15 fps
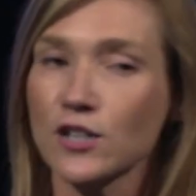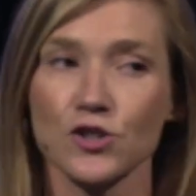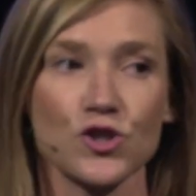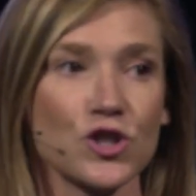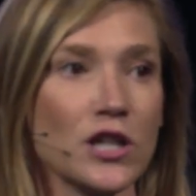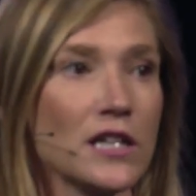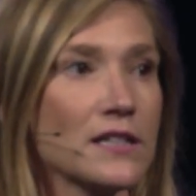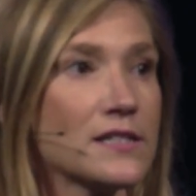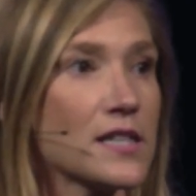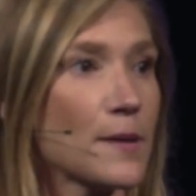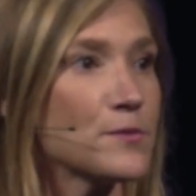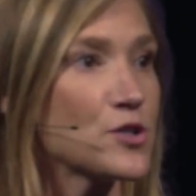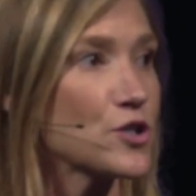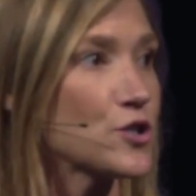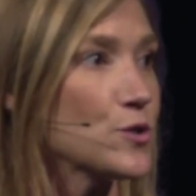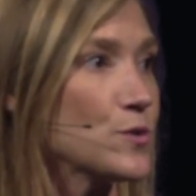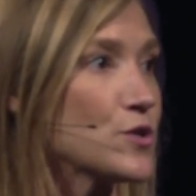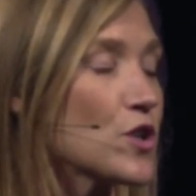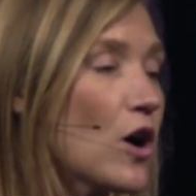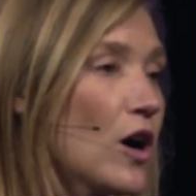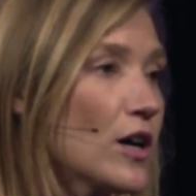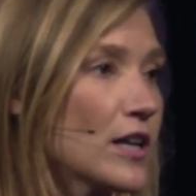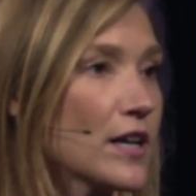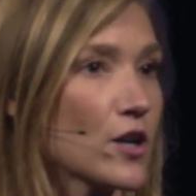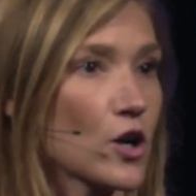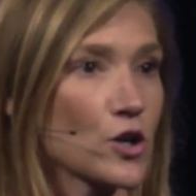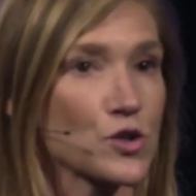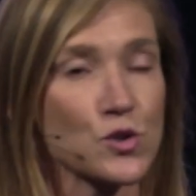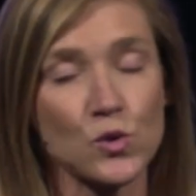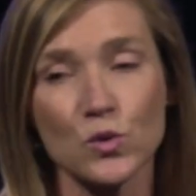Like, she substitute taught at
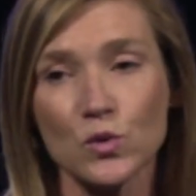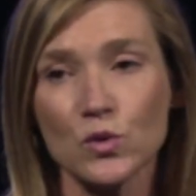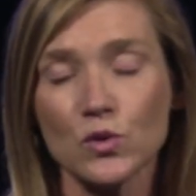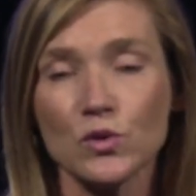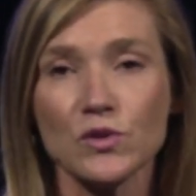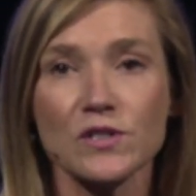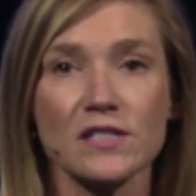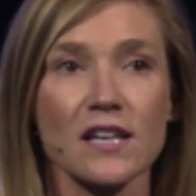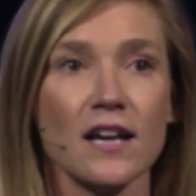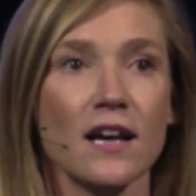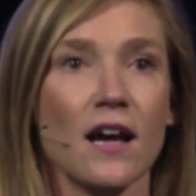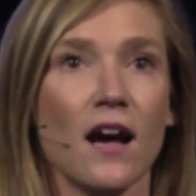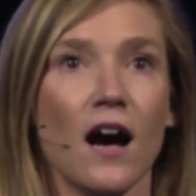our schools.